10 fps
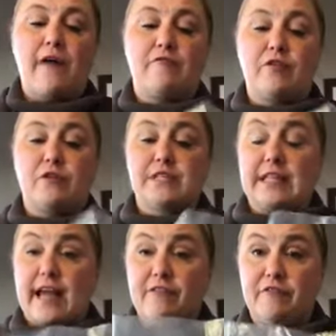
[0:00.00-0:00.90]
For those
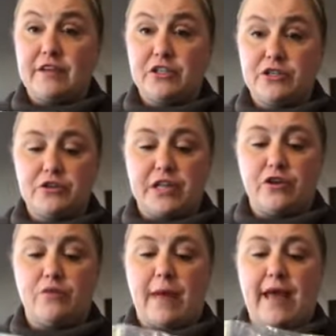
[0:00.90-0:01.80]
light fixtures that
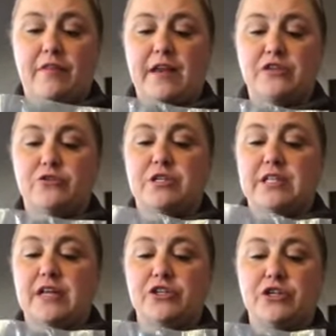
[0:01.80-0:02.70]
you make, they do
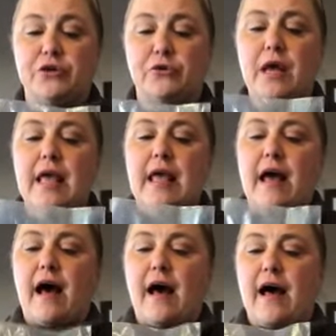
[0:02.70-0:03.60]
send you
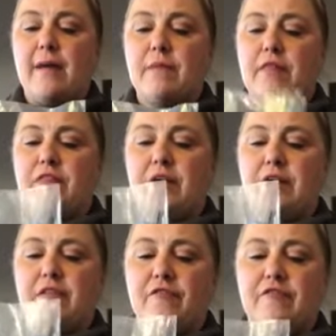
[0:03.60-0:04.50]

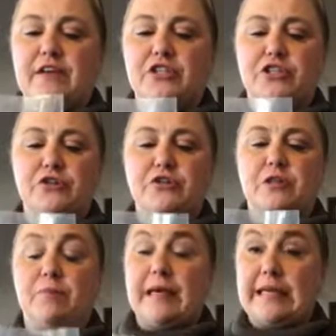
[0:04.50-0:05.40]
the fixtures,
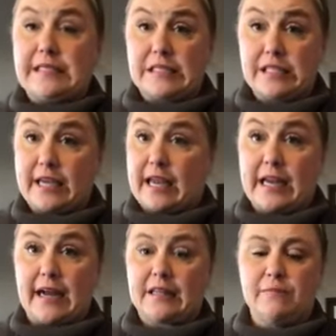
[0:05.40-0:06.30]
the pieces to
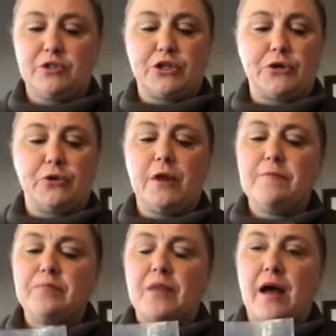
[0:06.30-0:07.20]
connect them to.
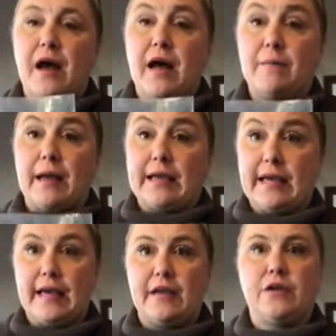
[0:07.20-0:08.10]

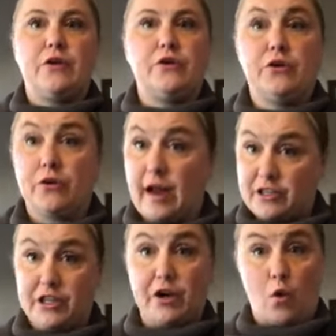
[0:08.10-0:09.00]
Again, you're
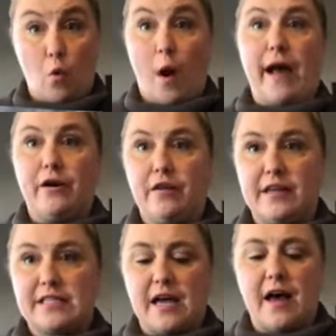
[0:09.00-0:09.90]
actually going to wire
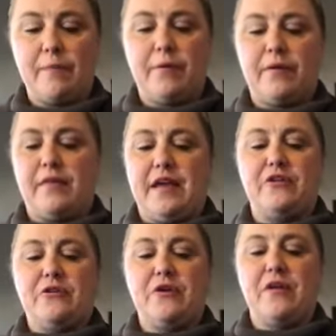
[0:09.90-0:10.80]
this up.
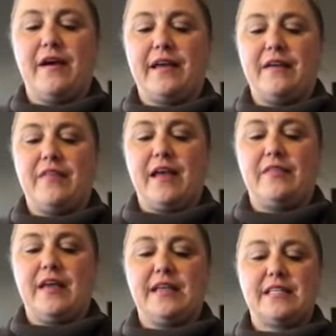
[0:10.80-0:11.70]

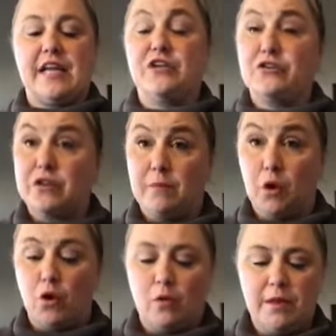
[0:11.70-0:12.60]
They send you the
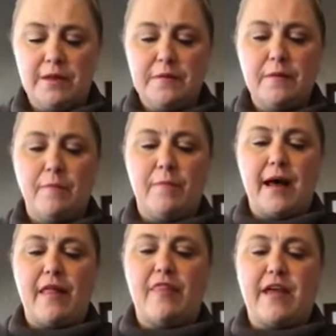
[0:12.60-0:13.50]
bulb,
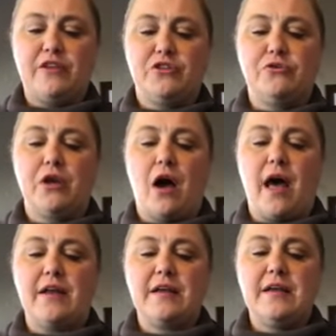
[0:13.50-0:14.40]
but they do not.